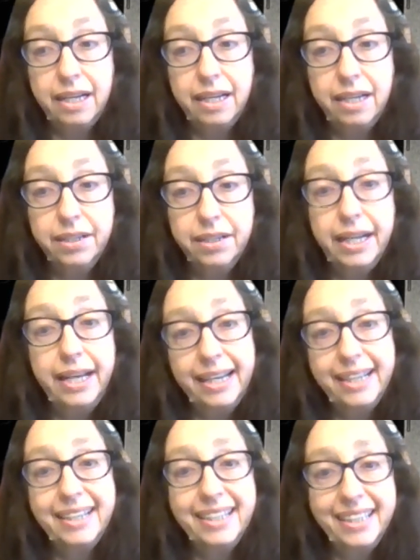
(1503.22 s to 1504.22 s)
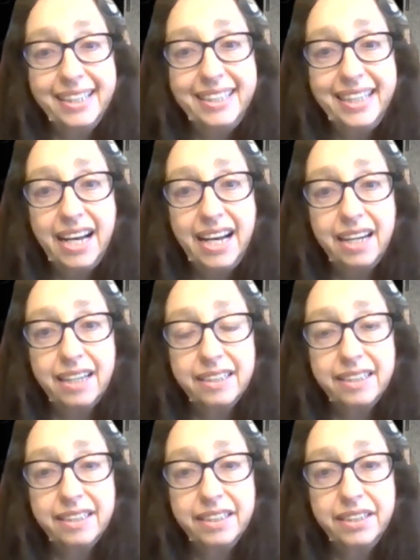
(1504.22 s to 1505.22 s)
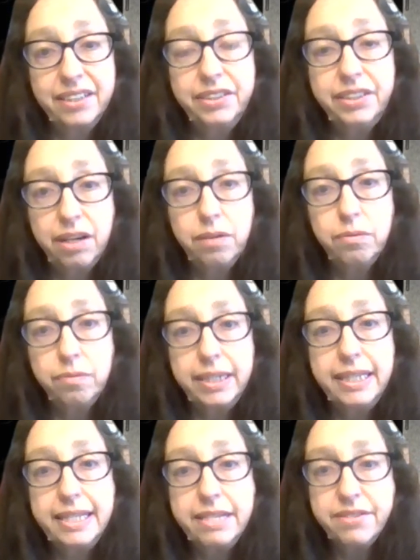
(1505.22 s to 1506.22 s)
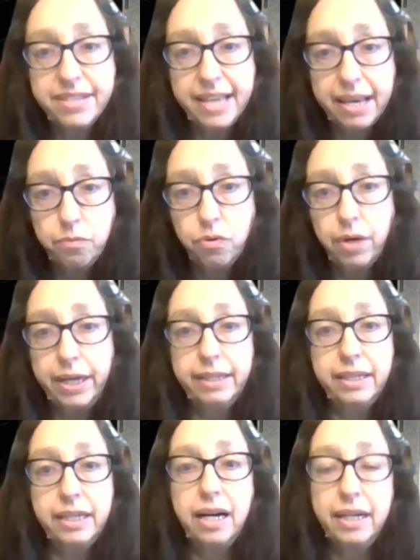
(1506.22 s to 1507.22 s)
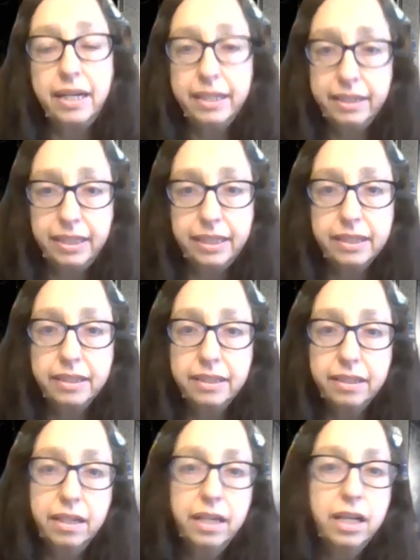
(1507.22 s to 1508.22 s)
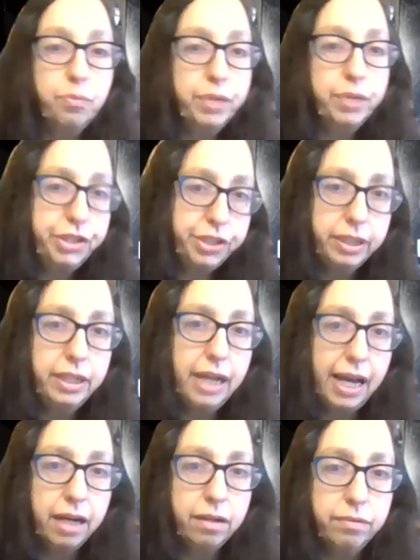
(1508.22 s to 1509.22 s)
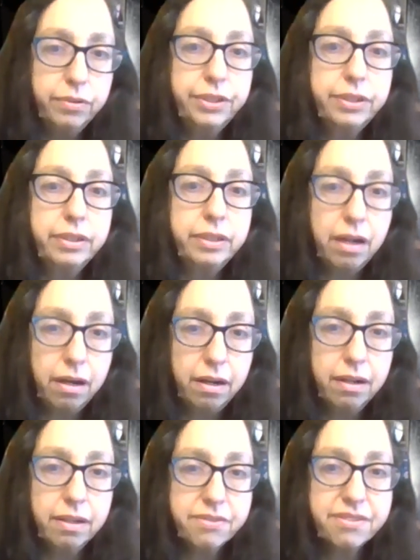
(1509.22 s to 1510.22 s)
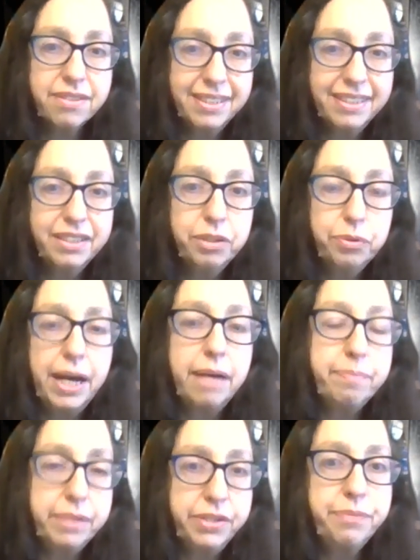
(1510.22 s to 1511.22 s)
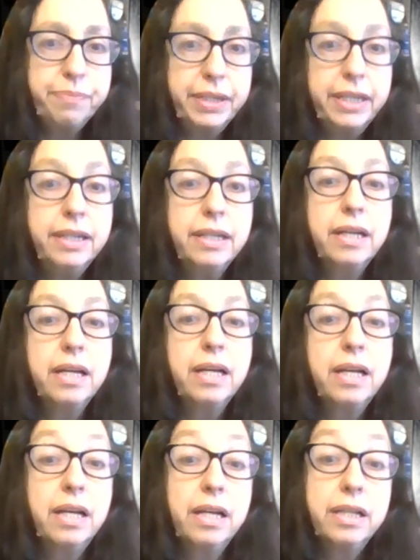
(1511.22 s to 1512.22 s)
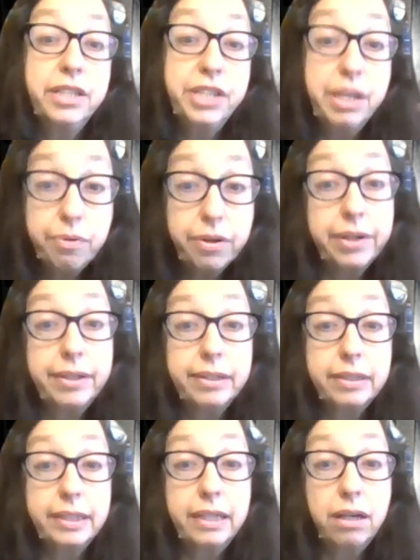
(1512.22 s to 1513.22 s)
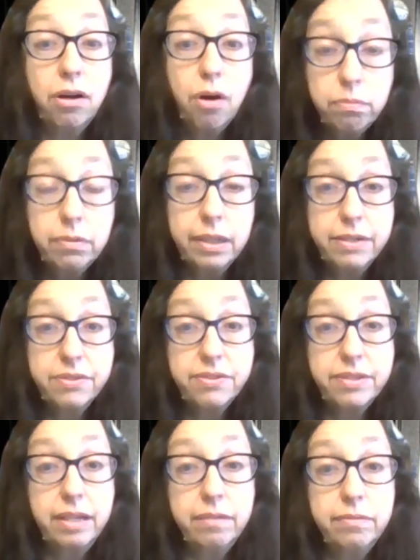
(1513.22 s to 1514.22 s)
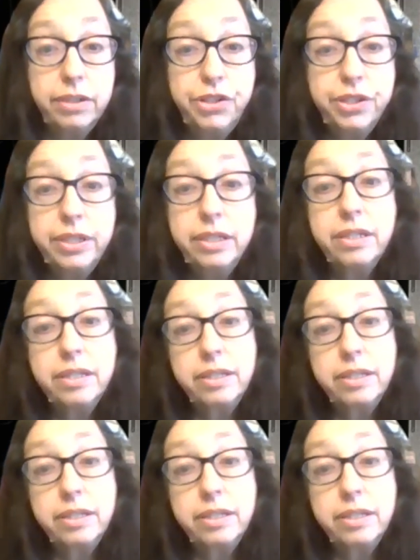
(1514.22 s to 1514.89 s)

Okay, yeah. So, in the same way that I think we shouldn't hound dogs who happen to be temporarily homeless, and we shouldn't.